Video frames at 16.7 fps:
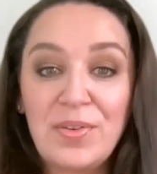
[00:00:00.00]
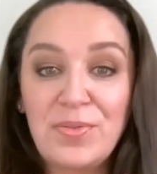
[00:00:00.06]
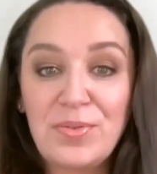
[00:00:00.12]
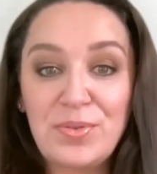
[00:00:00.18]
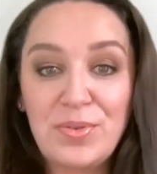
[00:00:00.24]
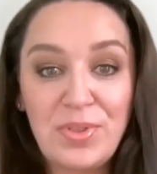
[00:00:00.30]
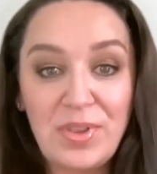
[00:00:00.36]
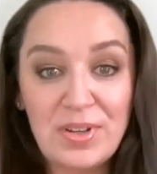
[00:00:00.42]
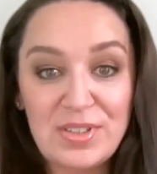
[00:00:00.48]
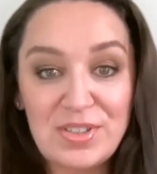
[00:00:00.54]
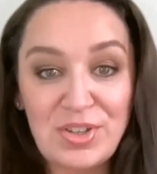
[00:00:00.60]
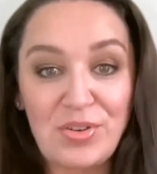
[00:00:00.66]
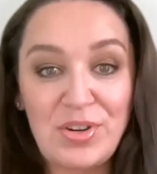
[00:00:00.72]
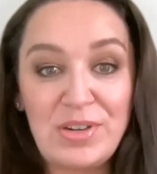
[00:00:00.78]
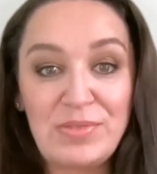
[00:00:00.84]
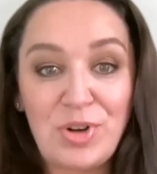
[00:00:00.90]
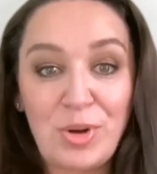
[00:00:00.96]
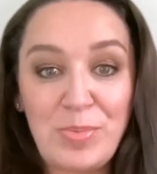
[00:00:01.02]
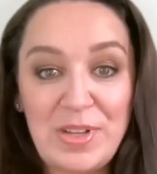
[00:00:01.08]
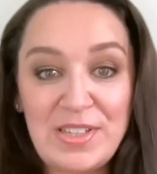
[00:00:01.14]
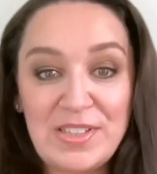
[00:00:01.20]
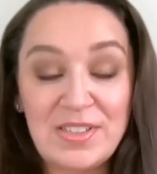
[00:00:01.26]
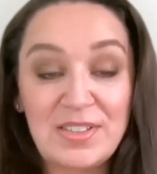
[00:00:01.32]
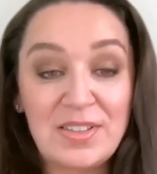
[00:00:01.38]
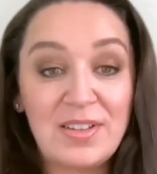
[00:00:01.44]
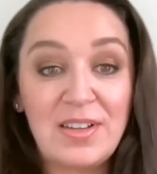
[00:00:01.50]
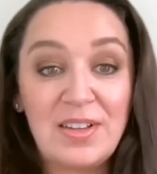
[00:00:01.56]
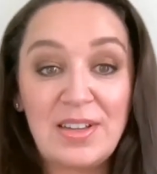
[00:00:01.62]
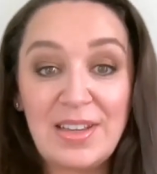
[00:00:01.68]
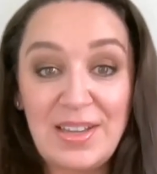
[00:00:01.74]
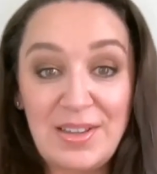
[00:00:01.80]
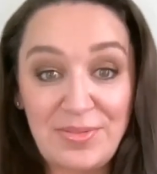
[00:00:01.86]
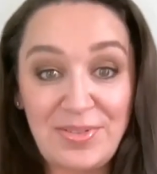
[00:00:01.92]
through the Tony Robbins
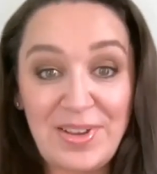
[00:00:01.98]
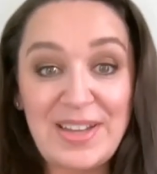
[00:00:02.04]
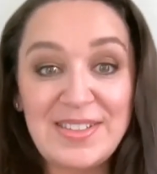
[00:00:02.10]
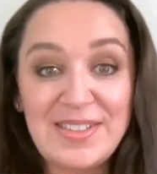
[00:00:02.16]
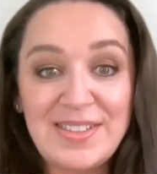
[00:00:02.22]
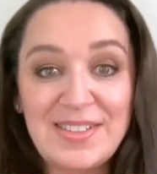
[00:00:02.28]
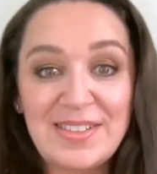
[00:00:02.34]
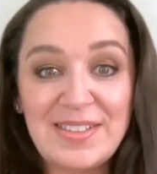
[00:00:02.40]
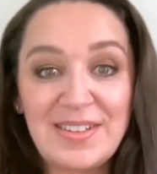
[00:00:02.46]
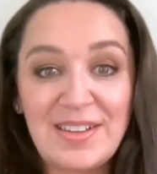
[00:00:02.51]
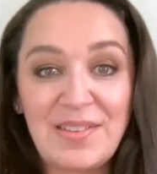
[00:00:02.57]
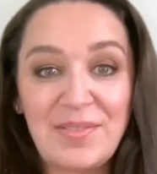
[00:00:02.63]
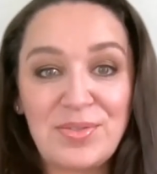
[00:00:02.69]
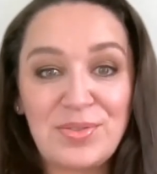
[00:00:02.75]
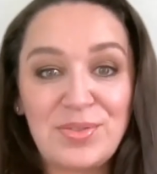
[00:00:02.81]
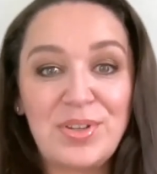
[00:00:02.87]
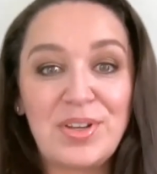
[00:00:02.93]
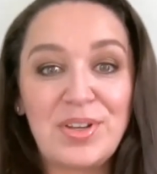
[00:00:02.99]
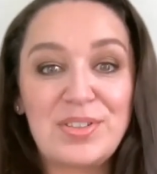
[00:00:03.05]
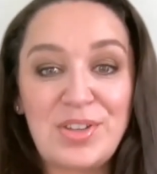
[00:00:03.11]
events and through the